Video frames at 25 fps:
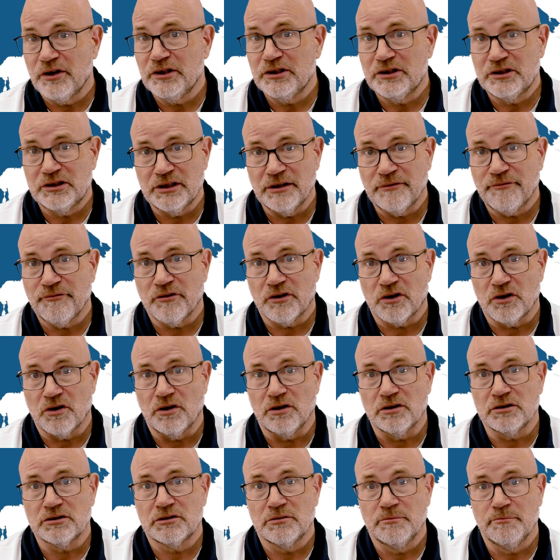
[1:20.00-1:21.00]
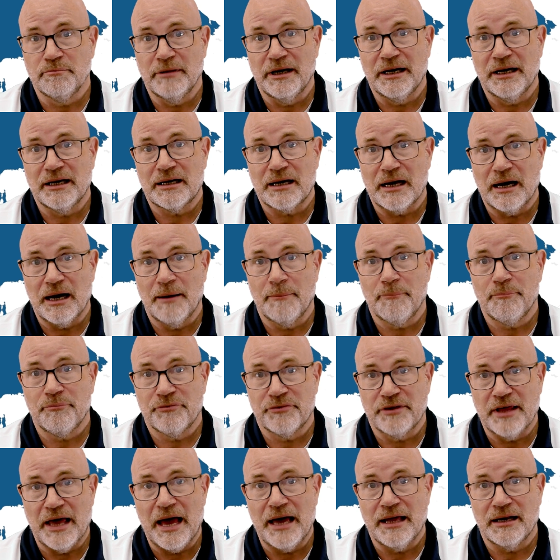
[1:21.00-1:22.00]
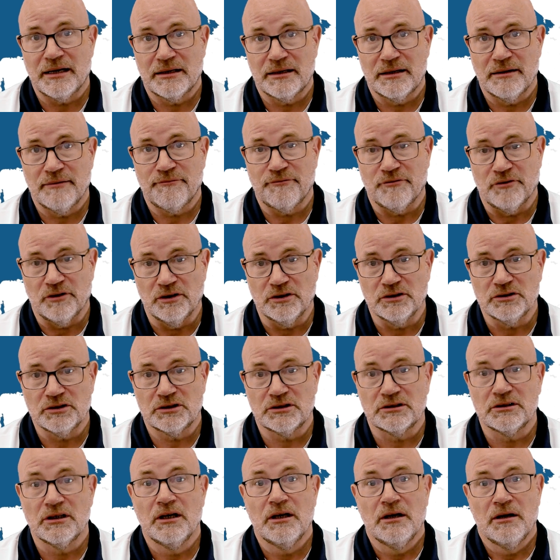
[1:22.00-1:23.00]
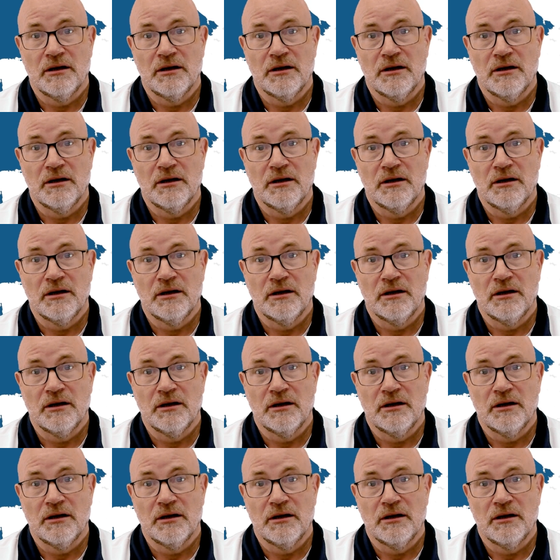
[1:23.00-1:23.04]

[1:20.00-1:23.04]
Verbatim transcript: difficult to make up that difference